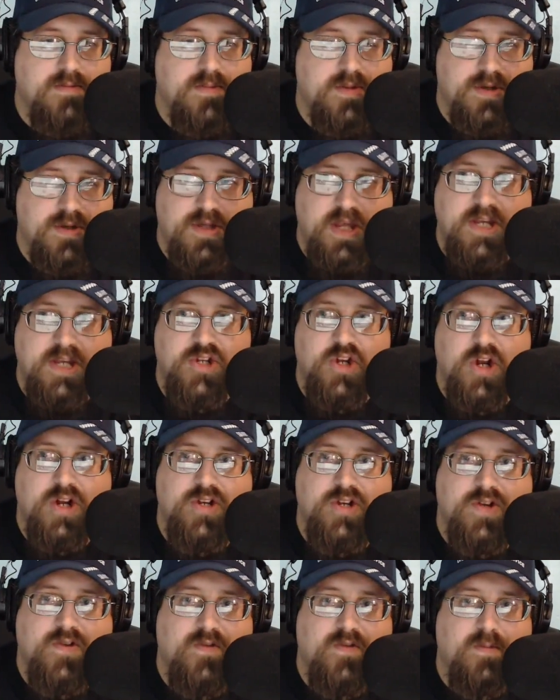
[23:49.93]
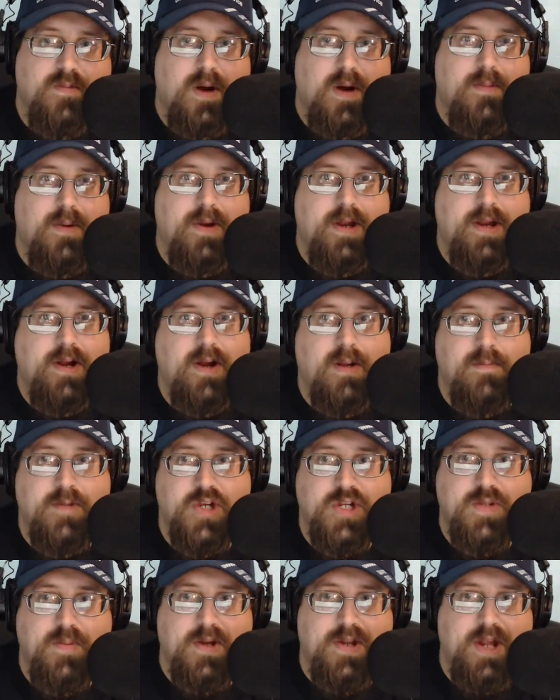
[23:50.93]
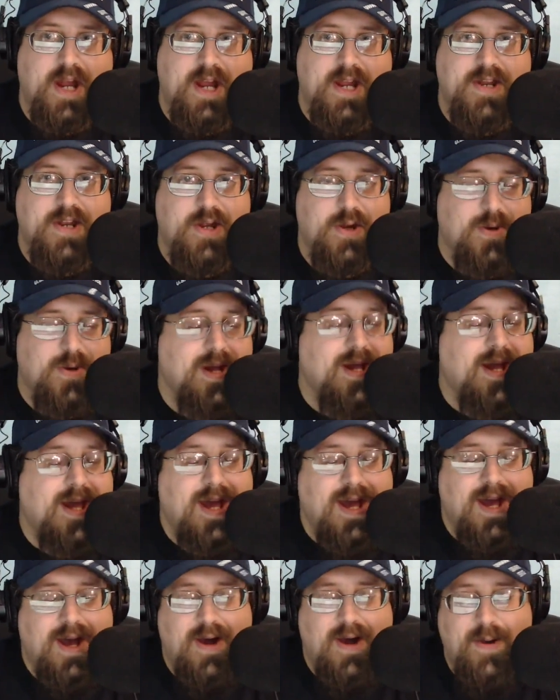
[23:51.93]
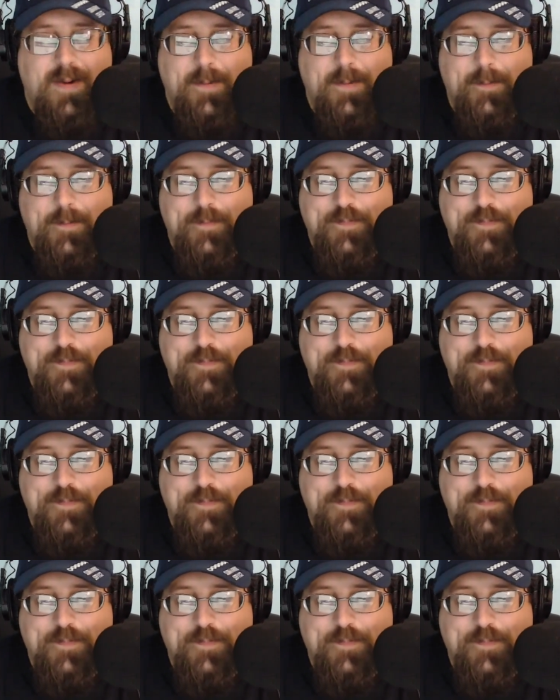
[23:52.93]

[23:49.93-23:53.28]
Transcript: Thanks, Jared, just for popping in here. I'm just about to end too. Um,